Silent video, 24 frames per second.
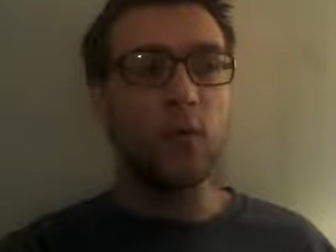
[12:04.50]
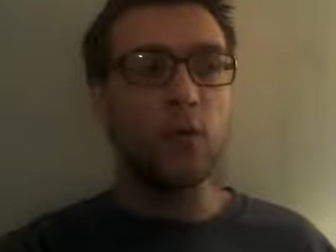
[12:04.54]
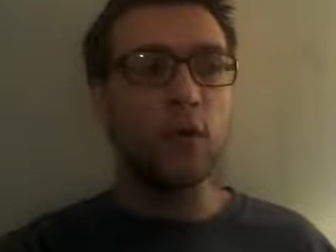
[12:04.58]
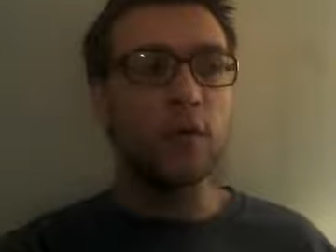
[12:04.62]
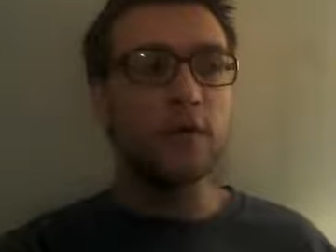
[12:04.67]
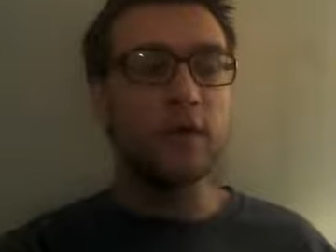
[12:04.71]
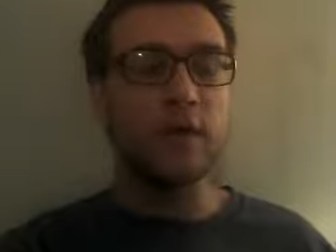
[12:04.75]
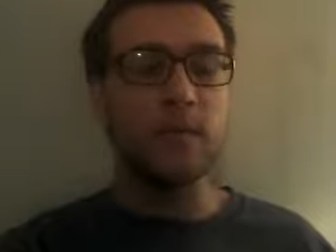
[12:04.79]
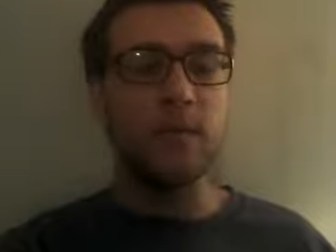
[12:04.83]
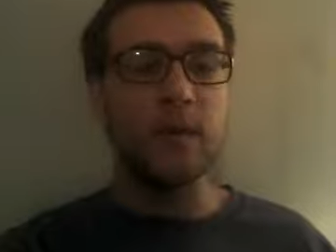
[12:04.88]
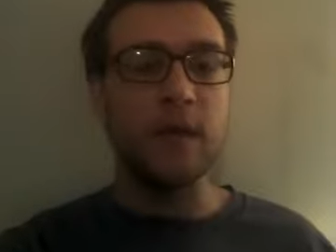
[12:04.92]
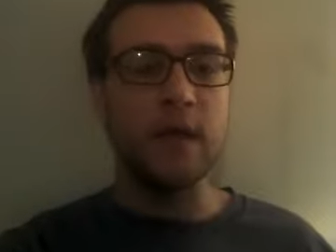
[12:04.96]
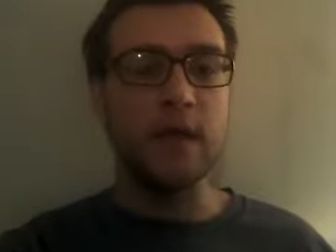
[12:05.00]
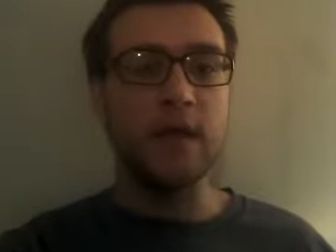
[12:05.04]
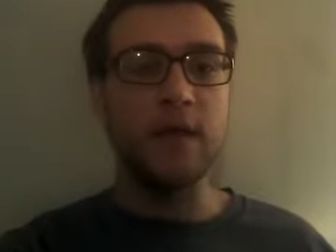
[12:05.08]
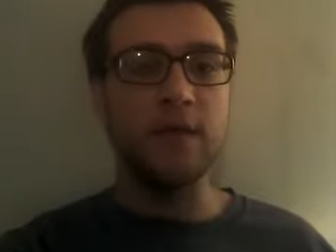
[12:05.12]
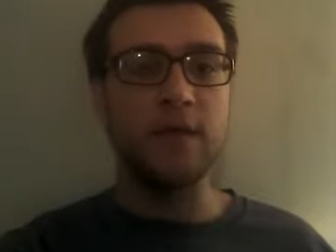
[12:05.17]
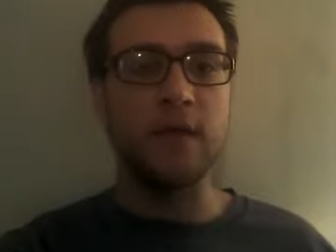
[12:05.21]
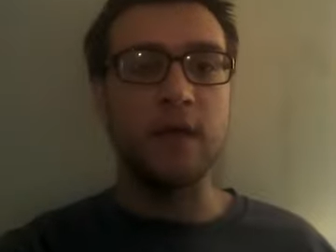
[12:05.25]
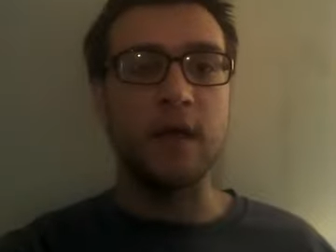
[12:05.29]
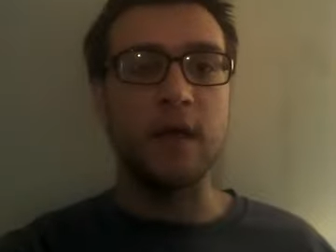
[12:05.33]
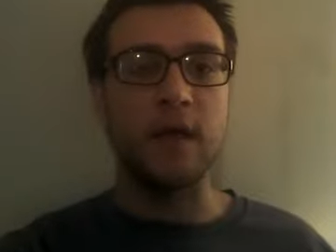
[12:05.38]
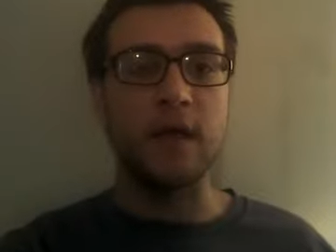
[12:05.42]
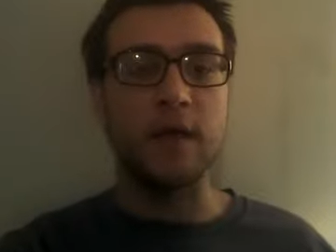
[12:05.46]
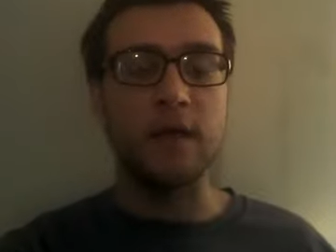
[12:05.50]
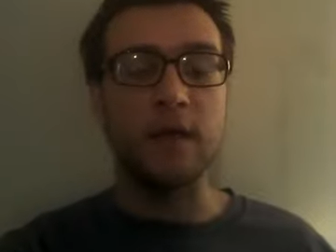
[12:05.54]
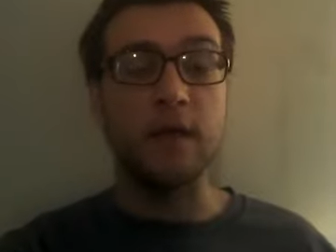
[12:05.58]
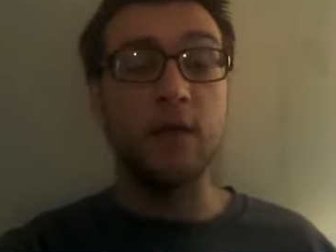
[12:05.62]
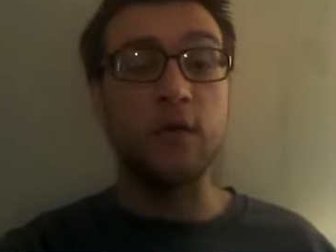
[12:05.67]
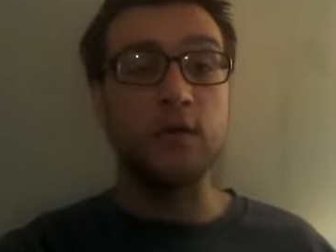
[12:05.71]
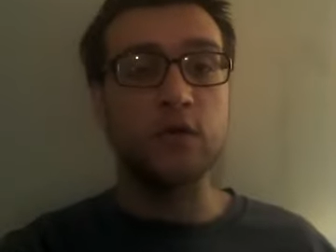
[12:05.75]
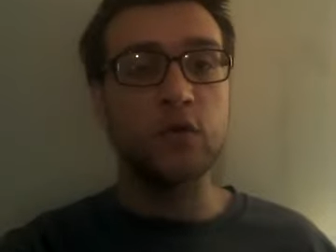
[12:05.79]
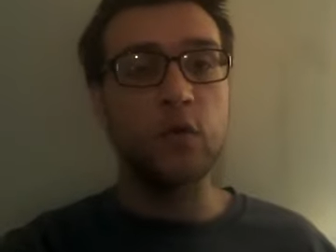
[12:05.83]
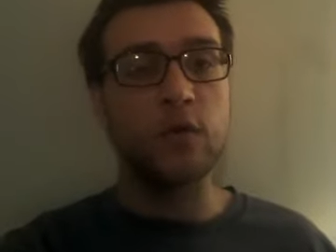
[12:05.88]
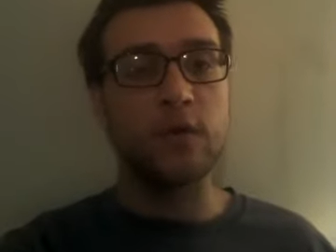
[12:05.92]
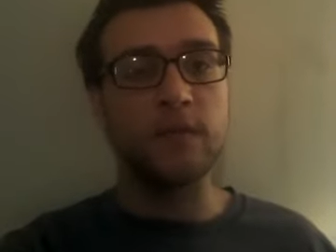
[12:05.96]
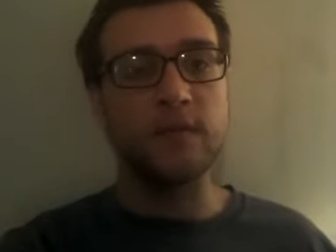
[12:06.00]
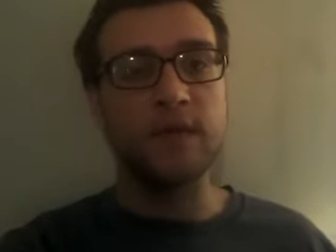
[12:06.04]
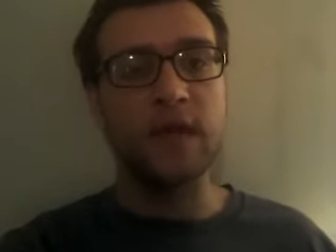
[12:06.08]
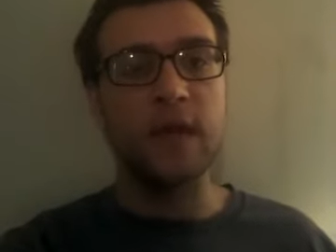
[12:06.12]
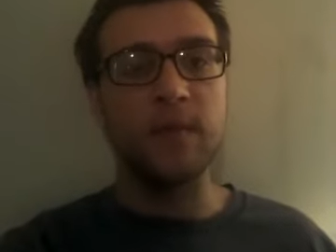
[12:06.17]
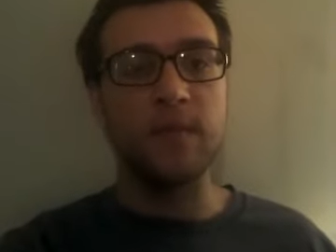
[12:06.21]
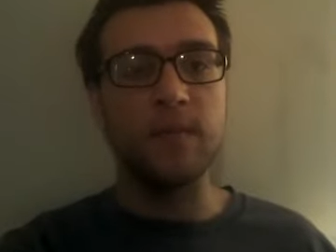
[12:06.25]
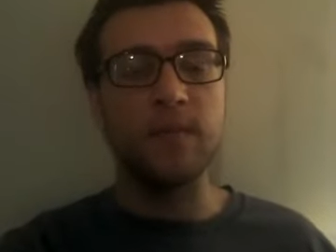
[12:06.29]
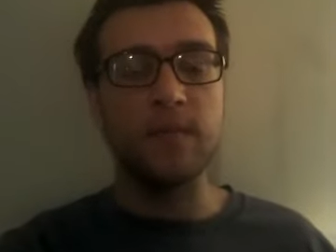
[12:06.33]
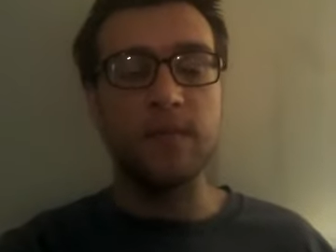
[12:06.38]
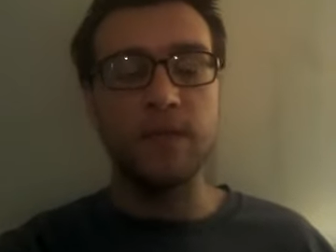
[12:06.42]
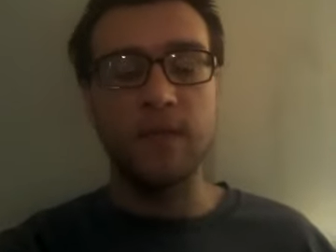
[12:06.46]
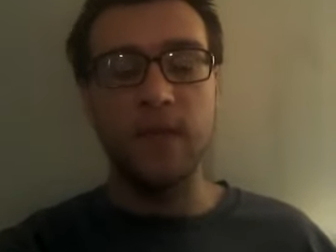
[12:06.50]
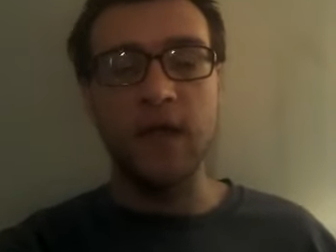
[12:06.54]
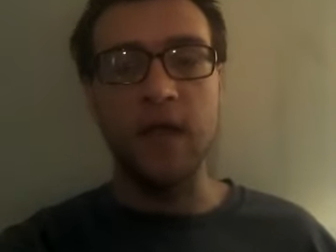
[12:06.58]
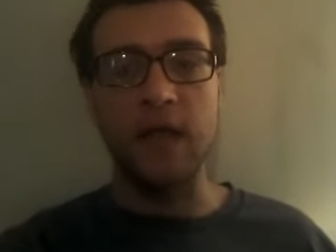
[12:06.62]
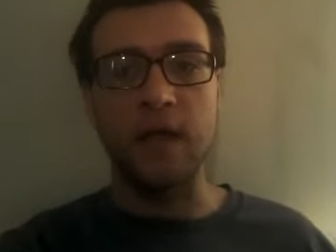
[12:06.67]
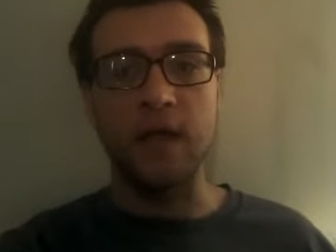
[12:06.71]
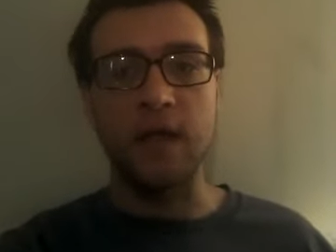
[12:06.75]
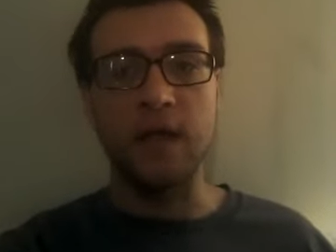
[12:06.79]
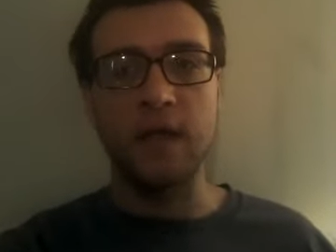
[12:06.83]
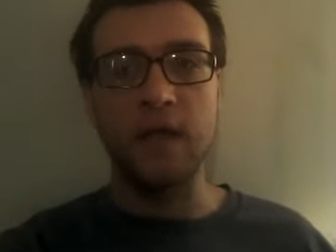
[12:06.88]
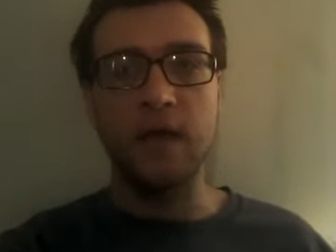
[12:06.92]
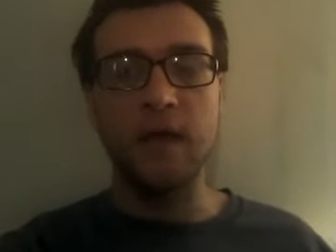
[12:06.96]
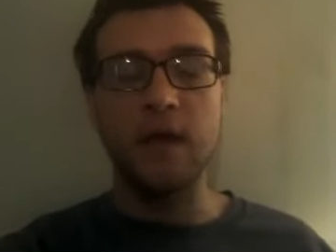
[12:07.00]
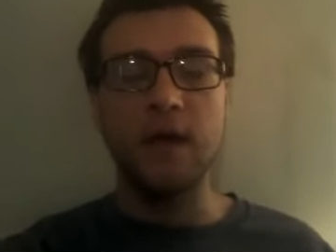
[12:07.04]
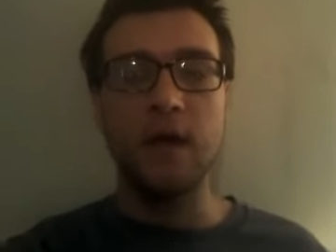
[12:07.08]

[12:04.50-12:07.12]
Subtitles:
world can be anything, sort of type thing.